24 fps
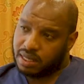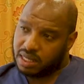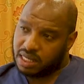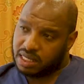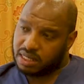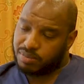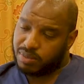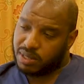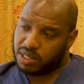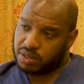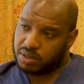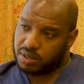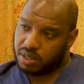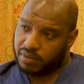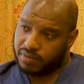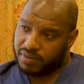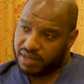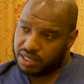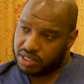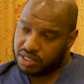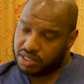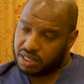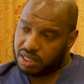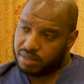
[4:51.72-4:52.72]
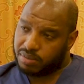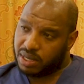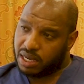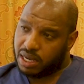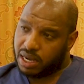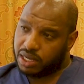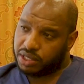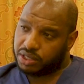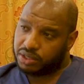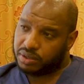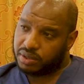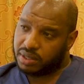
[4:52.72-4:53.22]
This means you have extremely
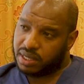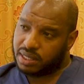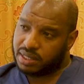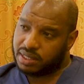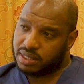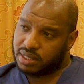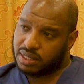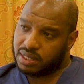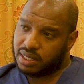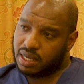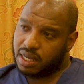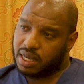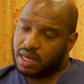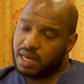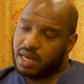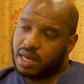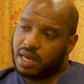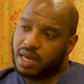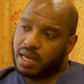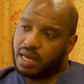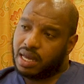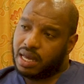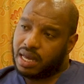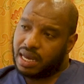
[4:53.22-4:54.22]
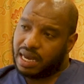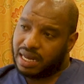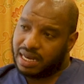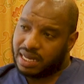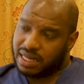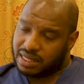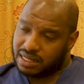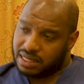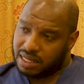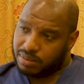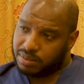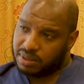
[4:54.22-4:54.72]
high sugars. At
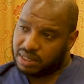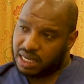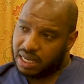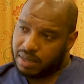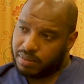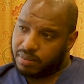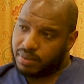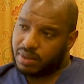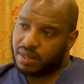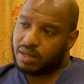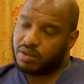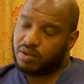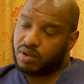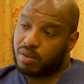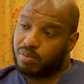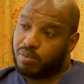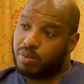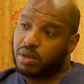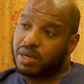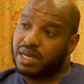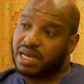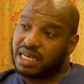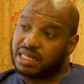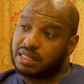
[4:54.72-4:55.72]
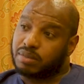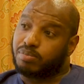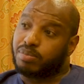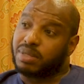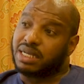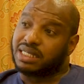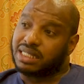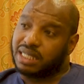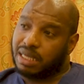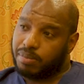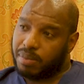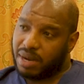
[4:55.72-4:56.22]
the same time, your body has
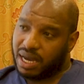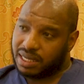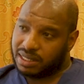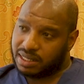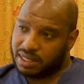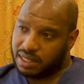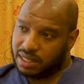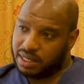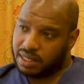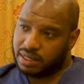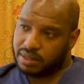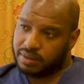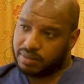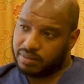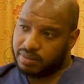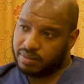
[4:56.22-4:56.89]
built up acid,